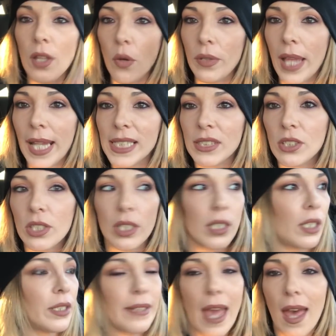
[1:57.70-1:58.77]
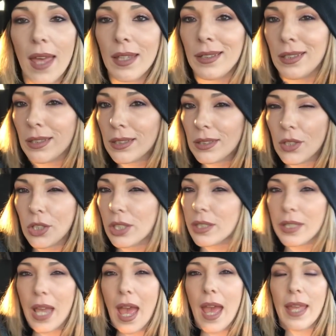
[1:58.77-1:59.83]
You know, nice looking Italian
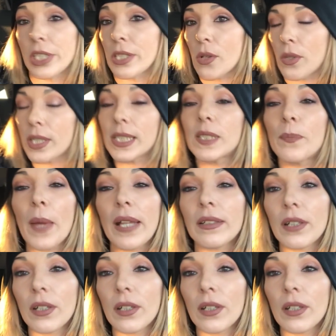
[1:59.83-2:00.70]
looking guy. Just don't expect